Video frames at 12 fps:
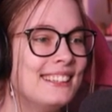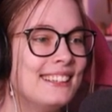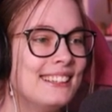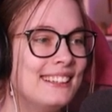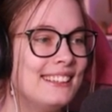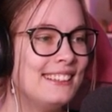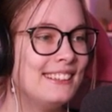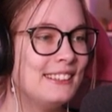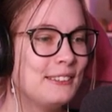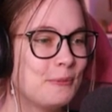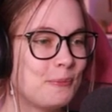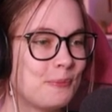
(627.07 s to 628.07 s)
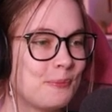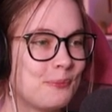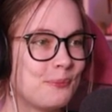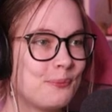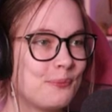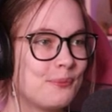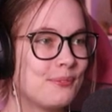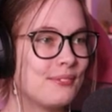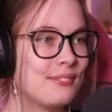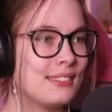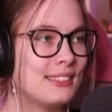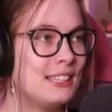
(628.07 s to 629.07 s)

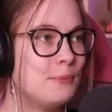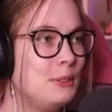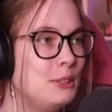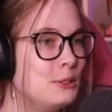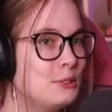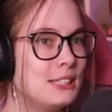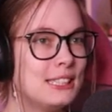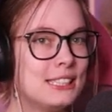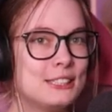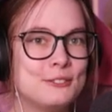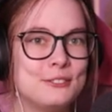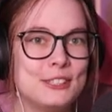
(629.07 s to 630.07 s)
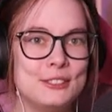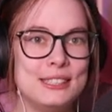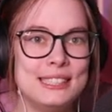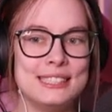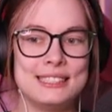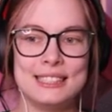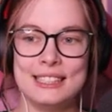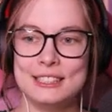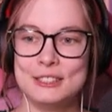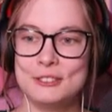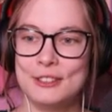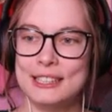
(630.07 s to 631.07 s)
The music is very
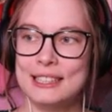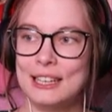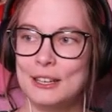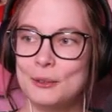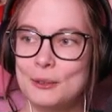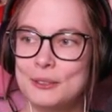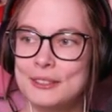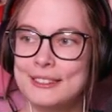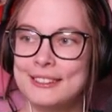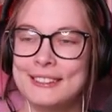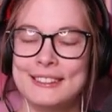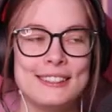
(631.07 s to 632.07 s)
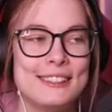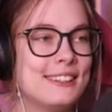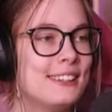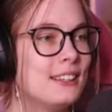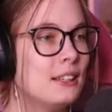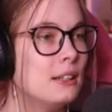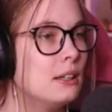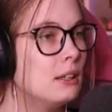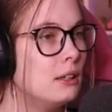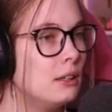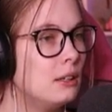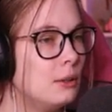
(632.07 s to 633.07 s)
intense right now.
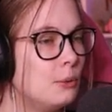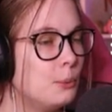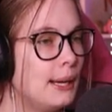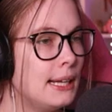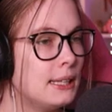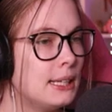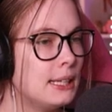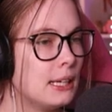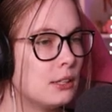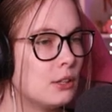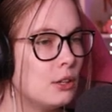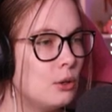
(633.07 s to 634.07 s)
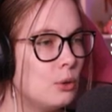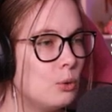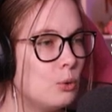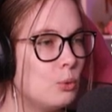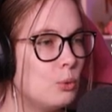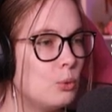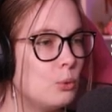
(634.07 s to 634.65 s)
Where did I go?